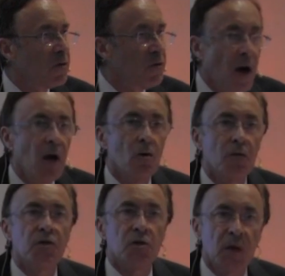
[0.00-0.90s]
far off
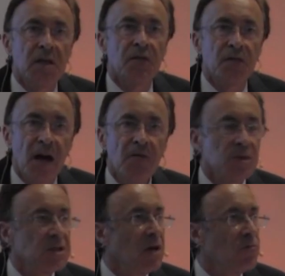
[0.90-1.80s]
the
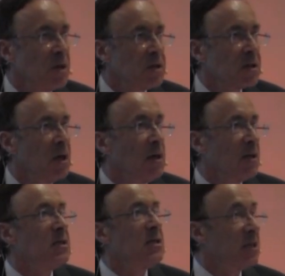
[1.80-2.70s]
25% risk
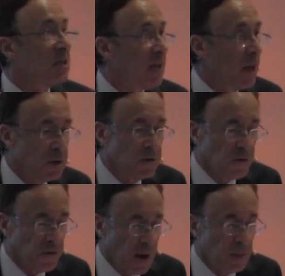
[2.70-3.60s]
that is accepted for
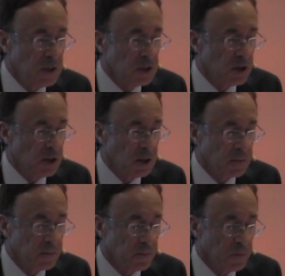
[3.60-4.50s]
family screening.
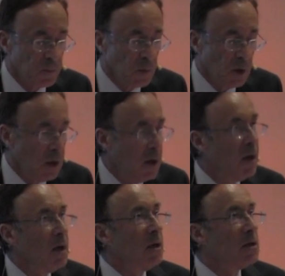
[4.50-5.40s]

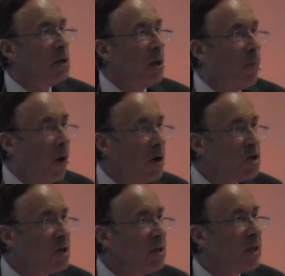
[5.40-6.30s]
The
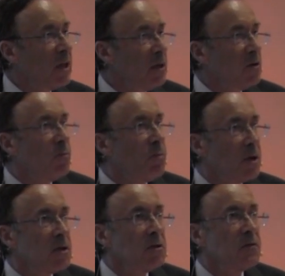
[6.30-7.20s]
laboratory and the clinical
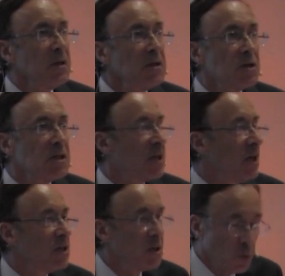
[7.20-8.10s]
burden of increased
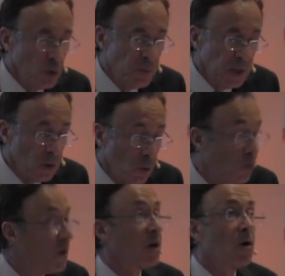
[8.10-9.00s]
cases would be low.
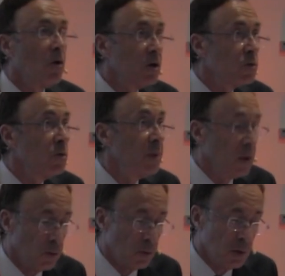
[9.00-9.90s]
The cost would be
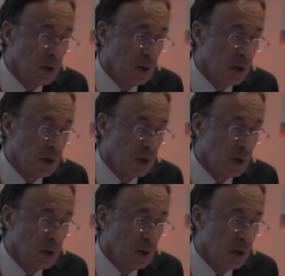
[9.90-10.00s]
low.